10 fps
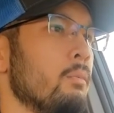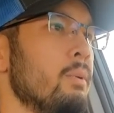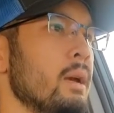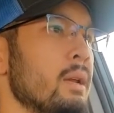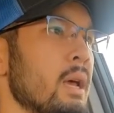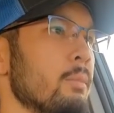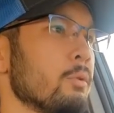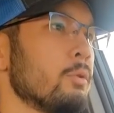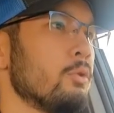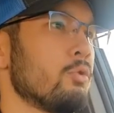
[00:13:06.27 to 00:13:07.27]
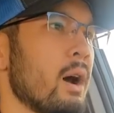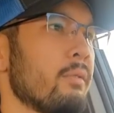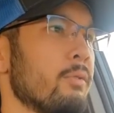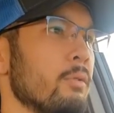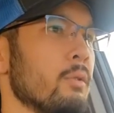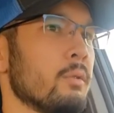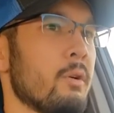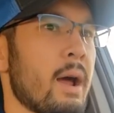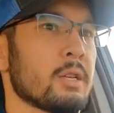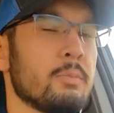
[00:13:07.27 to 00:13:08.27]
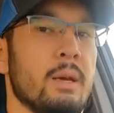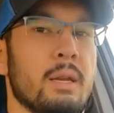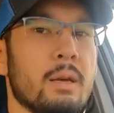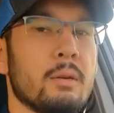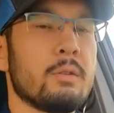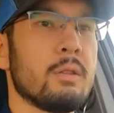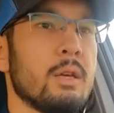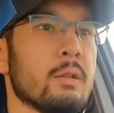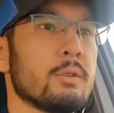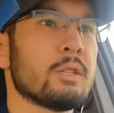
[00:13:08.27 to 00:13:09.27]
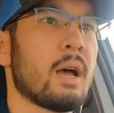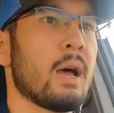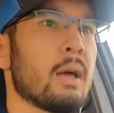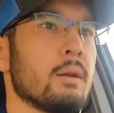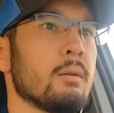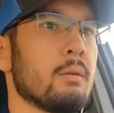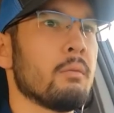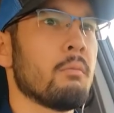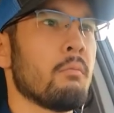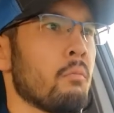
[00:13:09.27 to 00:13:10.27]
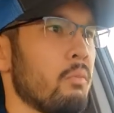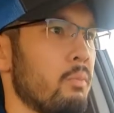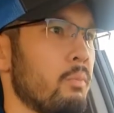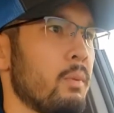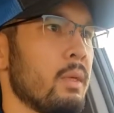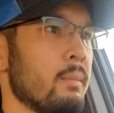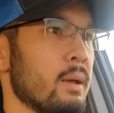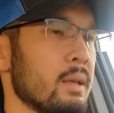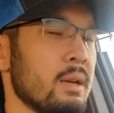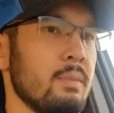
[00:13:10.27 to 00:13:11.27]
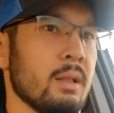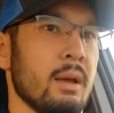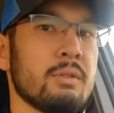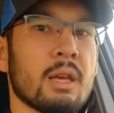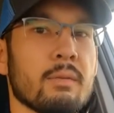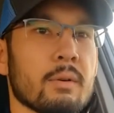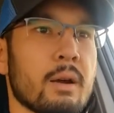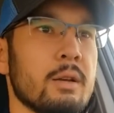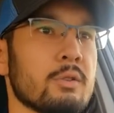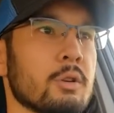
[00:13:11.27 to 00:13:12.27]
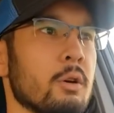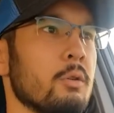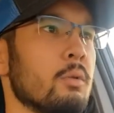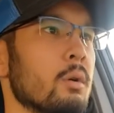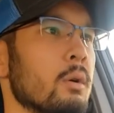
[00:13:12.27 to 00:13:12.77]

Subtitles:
Being able to drive through the grass median to the other side, and man, that could be life-saving, right? So